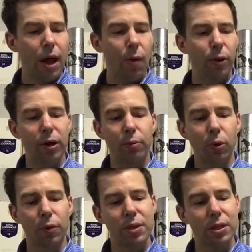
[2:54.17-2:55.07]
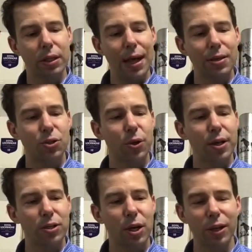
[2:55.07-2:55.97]
And we're going to borrow this glass.
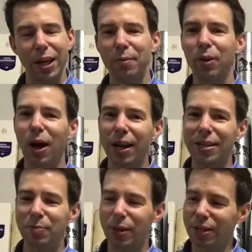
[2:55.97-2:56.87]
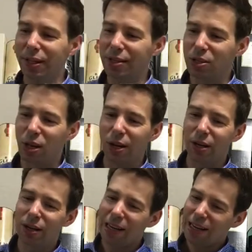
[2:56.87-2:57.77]
Sorry, it's got a label on it, but at least it's not
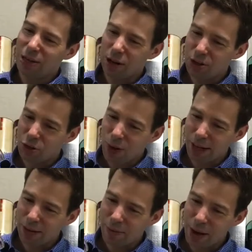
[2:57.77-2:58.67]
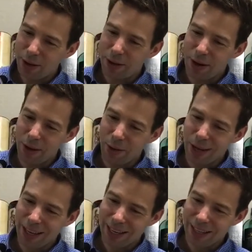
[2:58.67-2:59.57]
a direct competitor
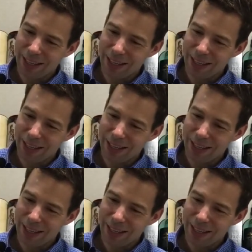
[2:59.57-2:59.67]
anyway.